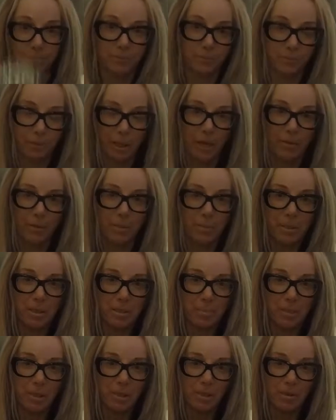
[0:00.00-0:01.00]
recovery
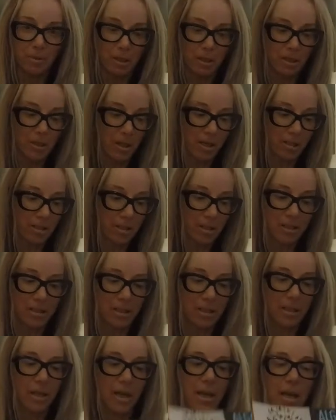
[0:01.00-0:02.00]
bits make your detox
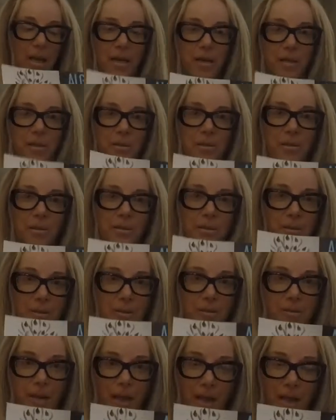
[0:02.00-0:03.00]
easy, and
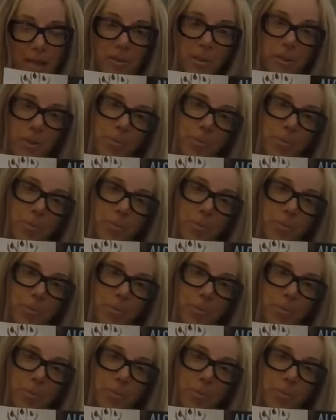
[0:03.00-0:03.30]
energy